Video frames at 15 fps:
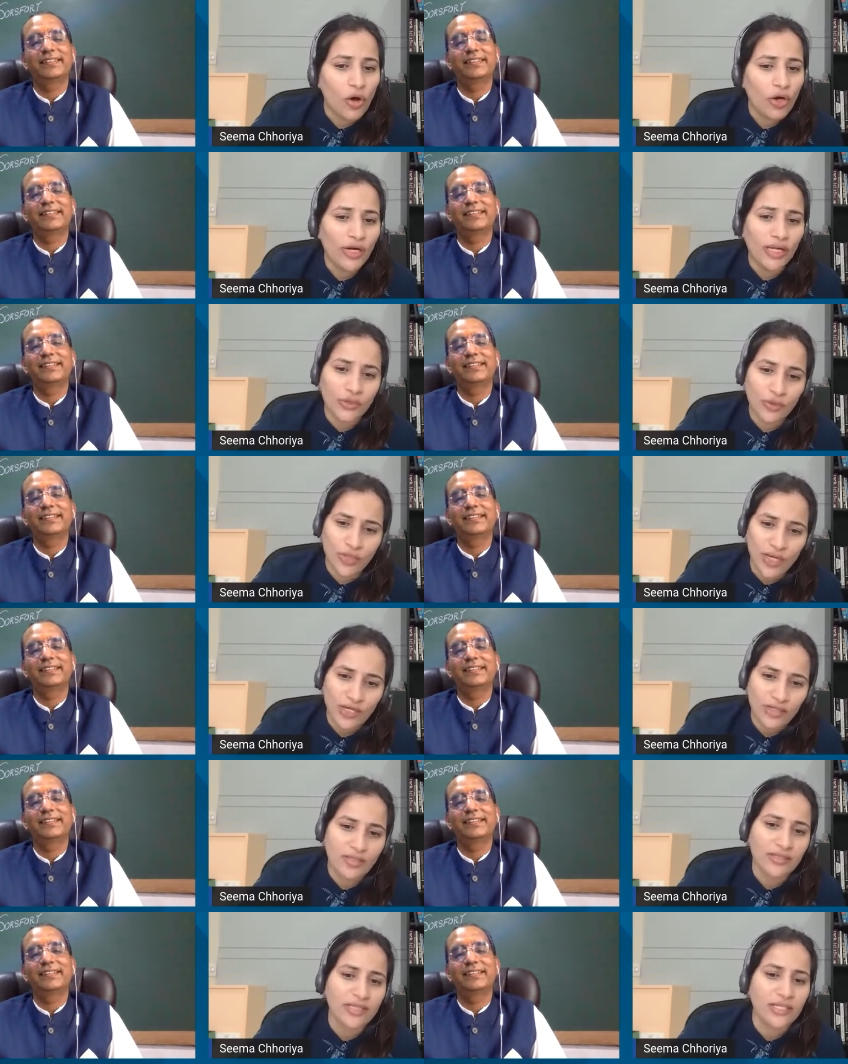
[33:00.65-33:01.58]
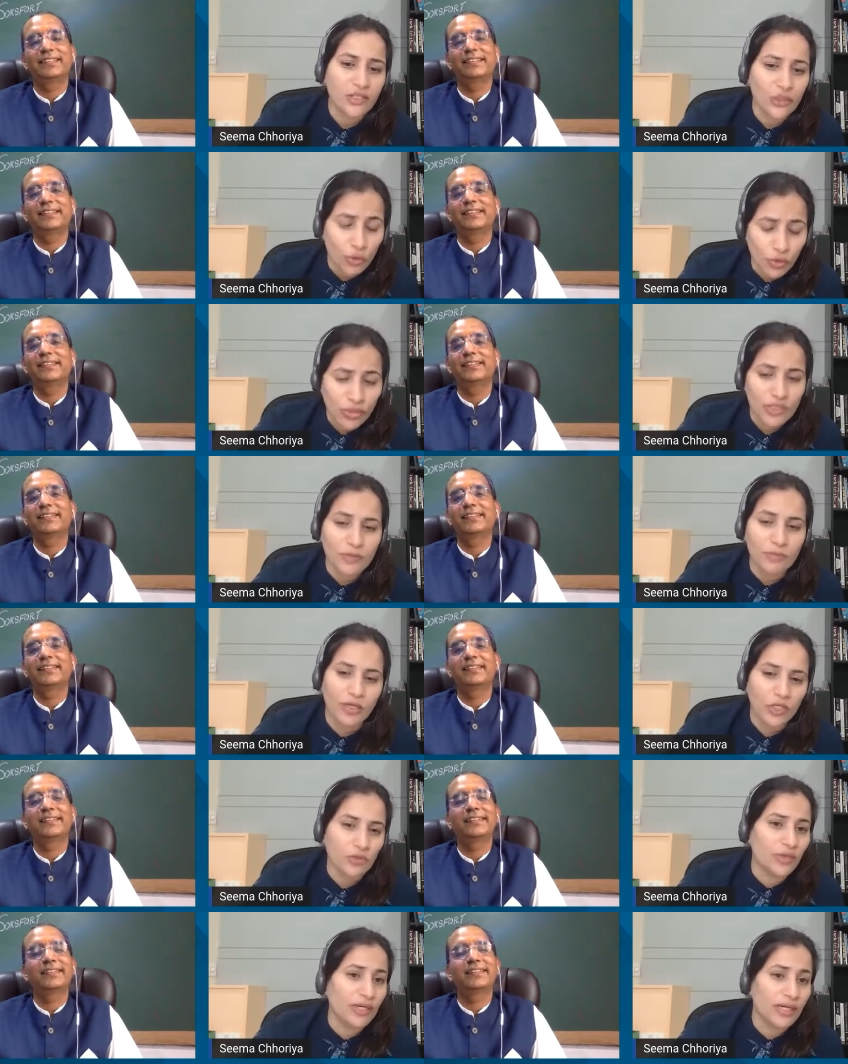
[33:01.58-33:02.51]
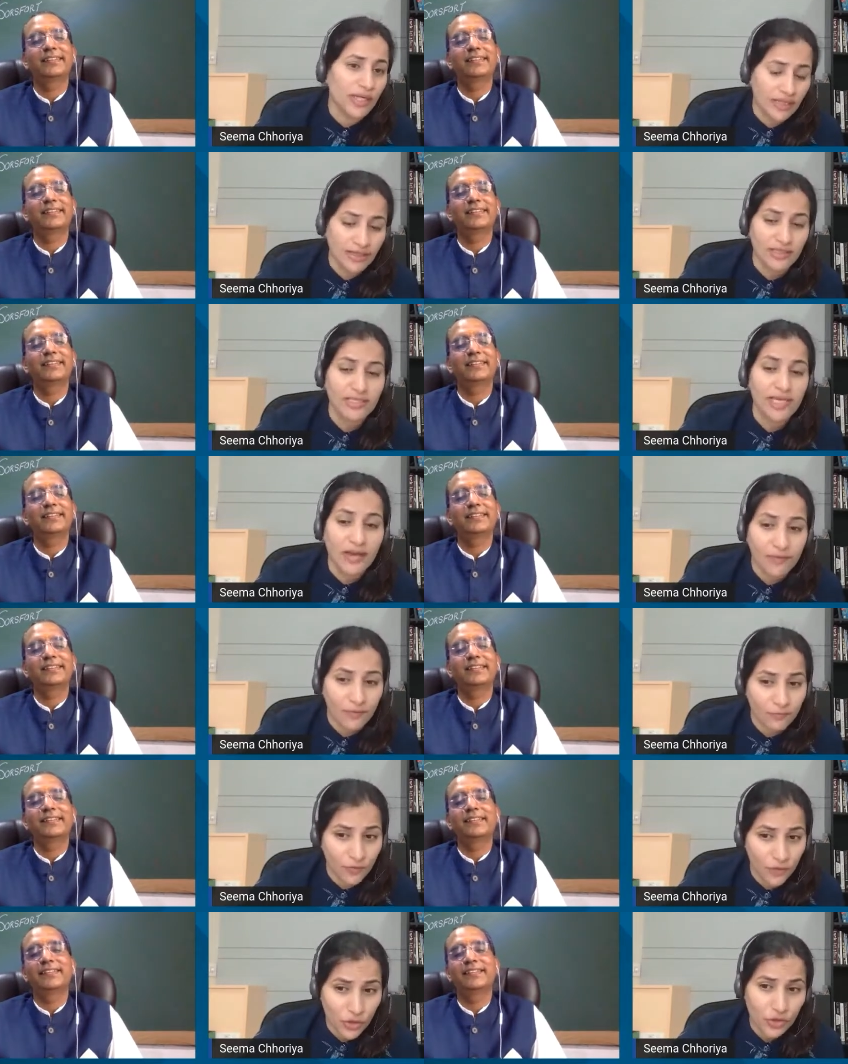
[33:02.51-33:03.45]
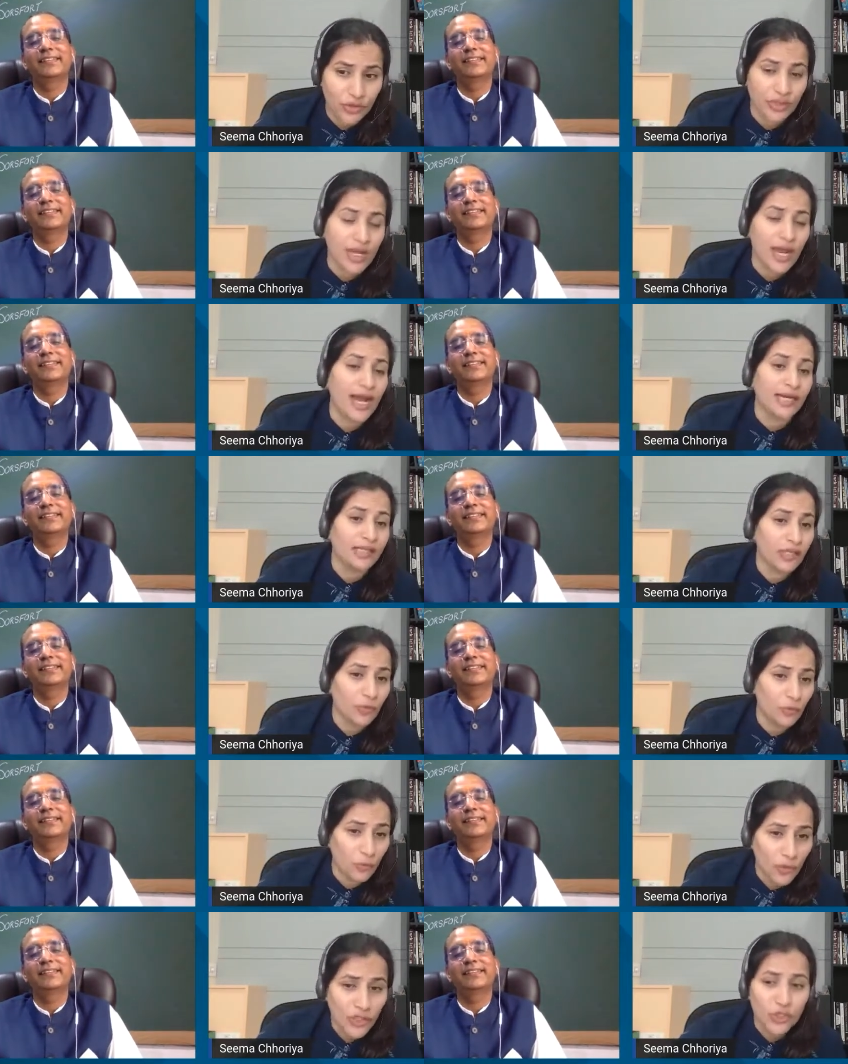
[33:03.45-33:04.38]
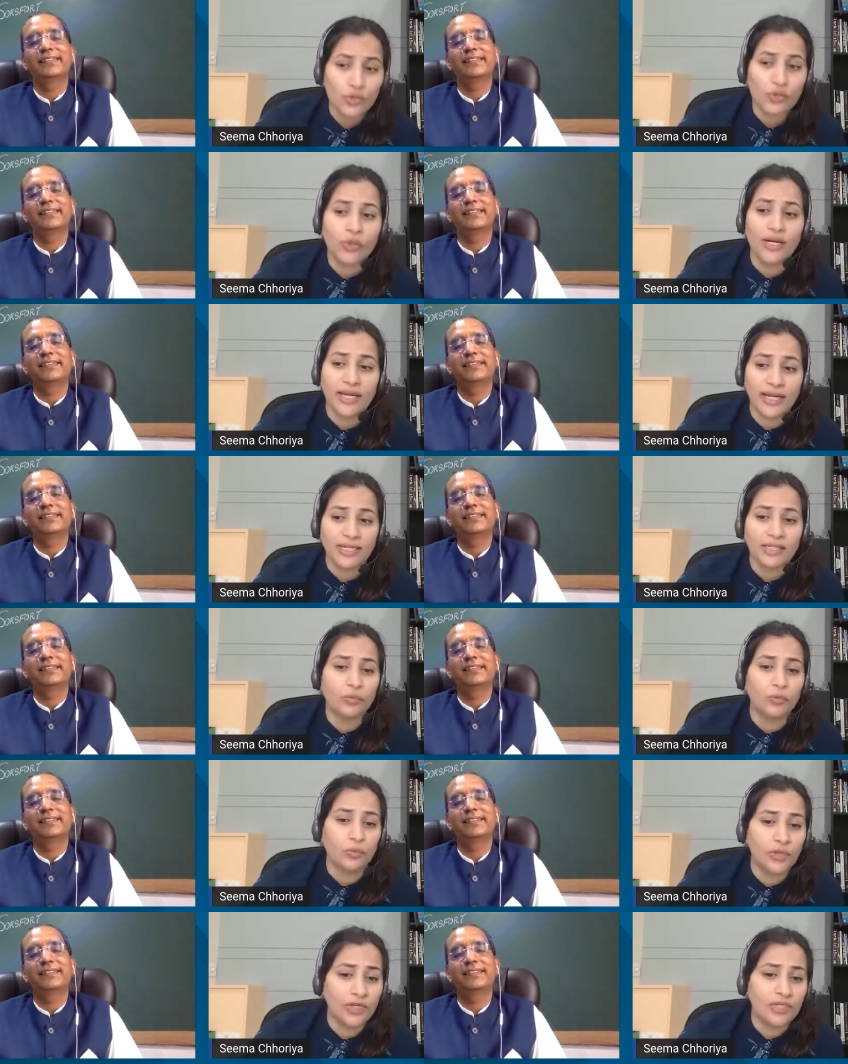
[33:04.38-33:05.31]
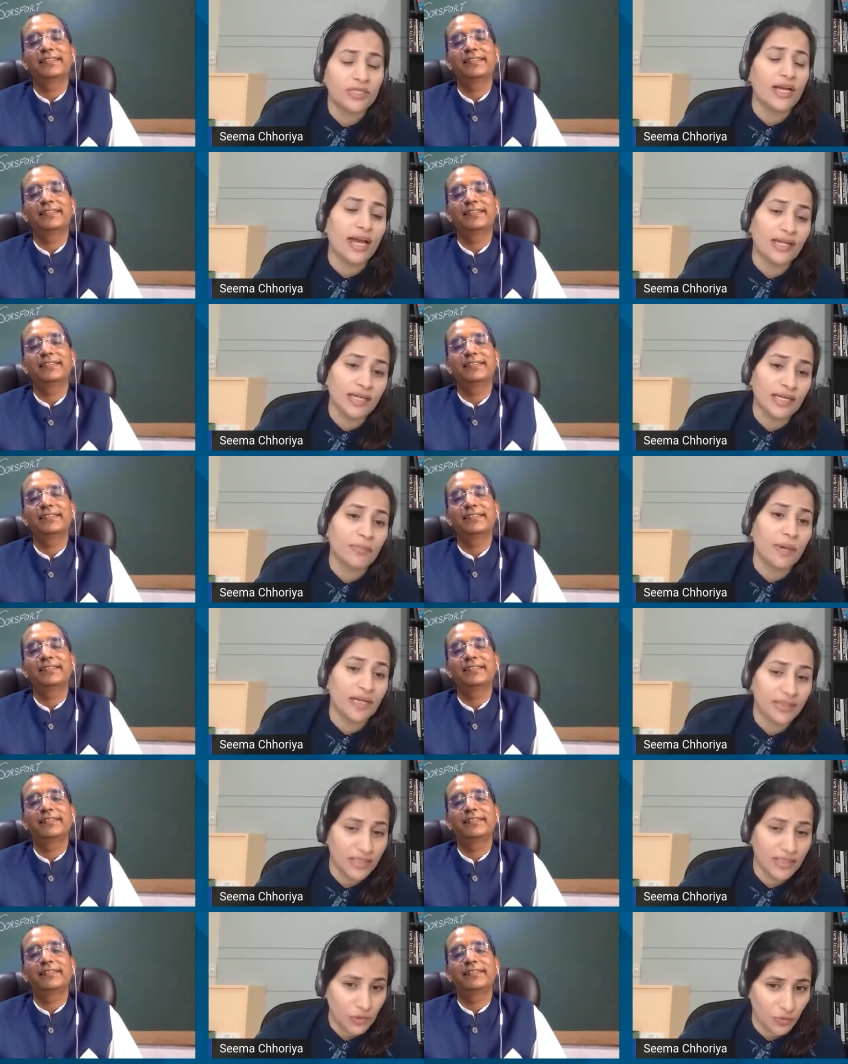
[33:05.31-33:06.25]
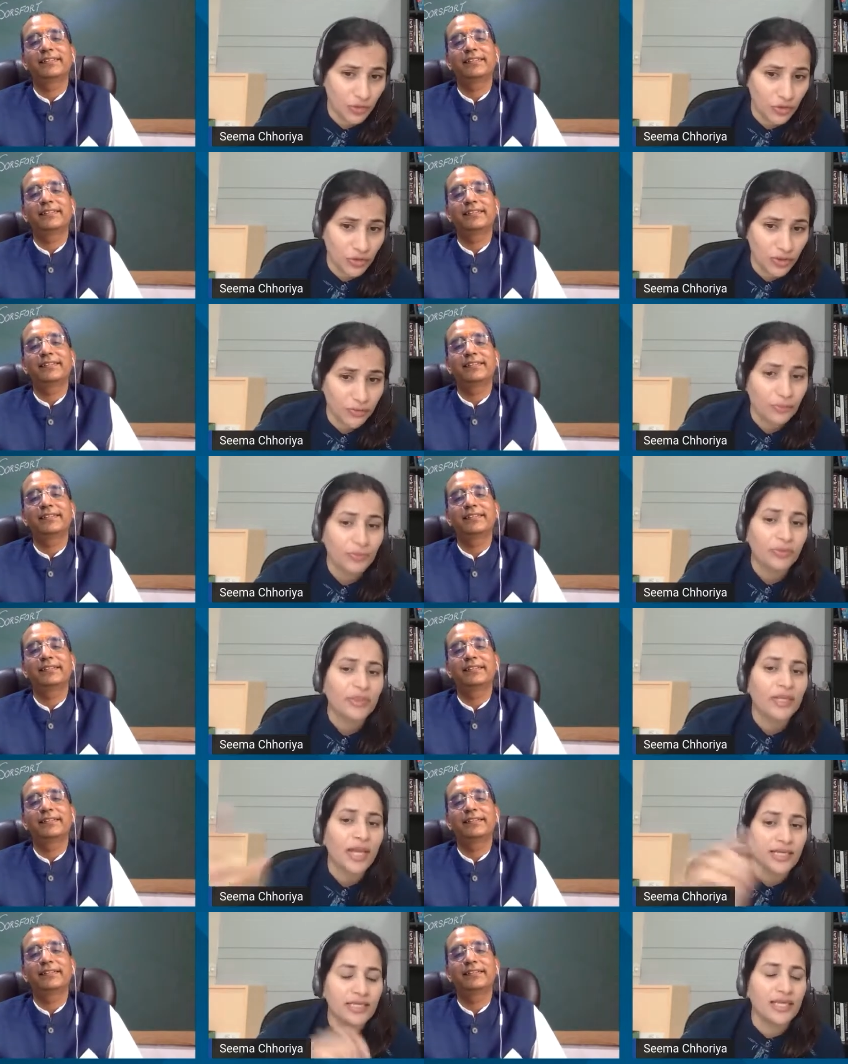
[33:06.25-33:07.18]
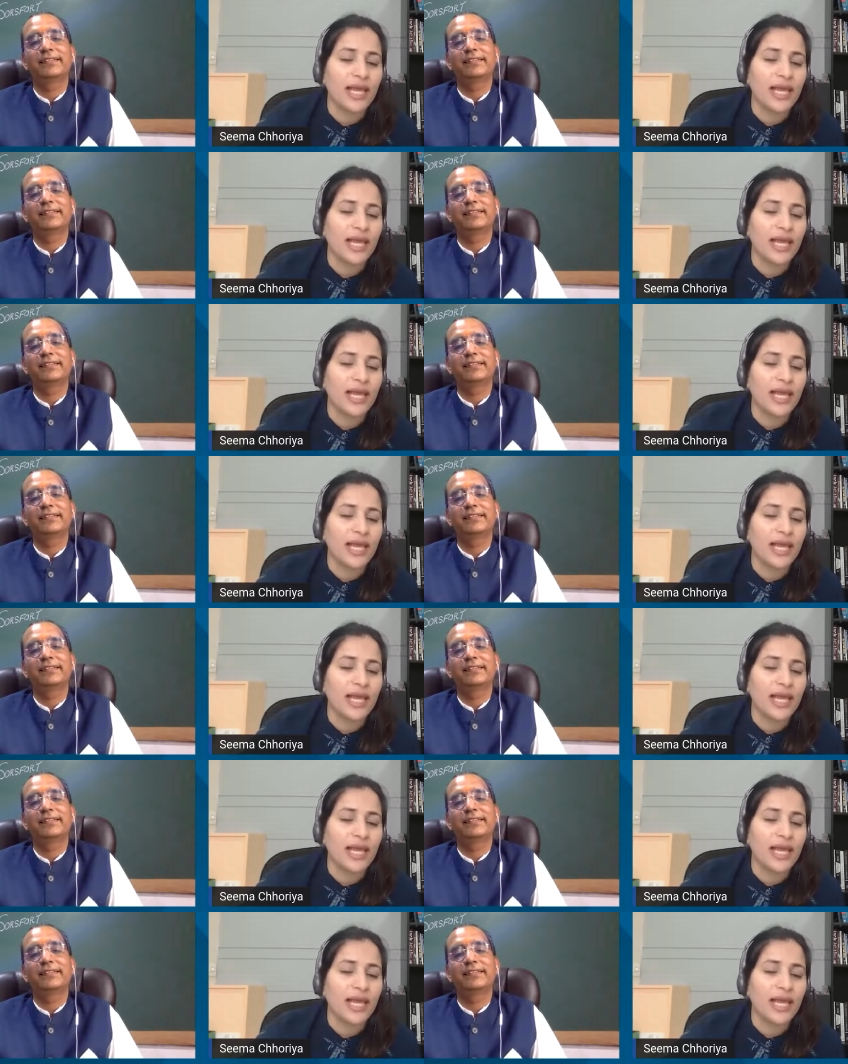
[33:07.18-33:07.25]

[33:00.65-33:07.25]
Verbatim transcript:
Speaker 1: all educators and social spiritual leaders have a vision and they wish to lead the world guided by this vision as,